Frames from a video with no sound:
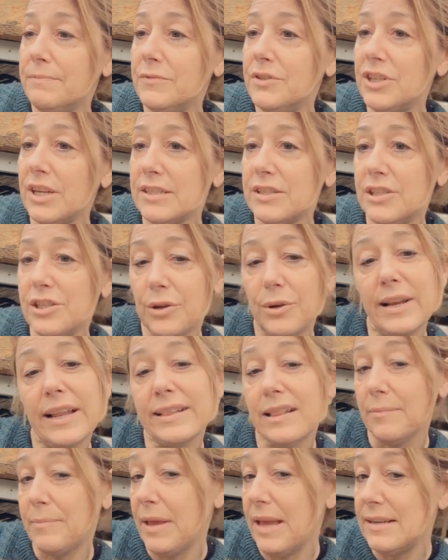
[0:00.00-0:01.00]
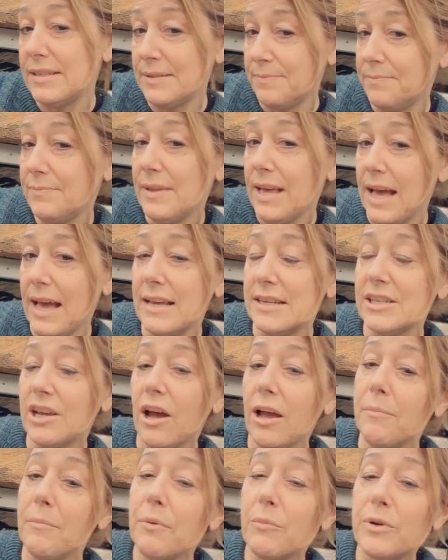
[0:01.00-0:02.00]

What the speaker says: just do a little bit at a time,